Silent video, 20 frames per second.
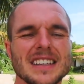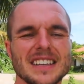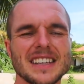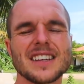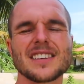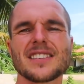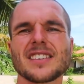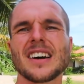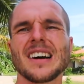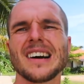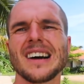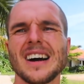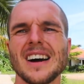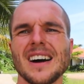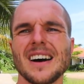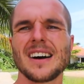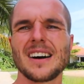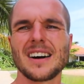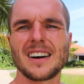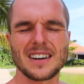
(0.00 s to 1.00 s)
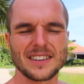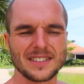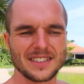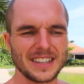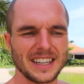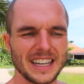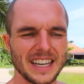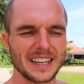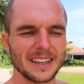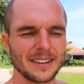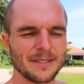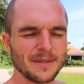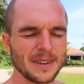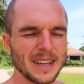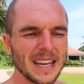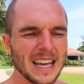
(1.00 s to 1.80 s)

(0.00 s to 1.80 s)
disheartening.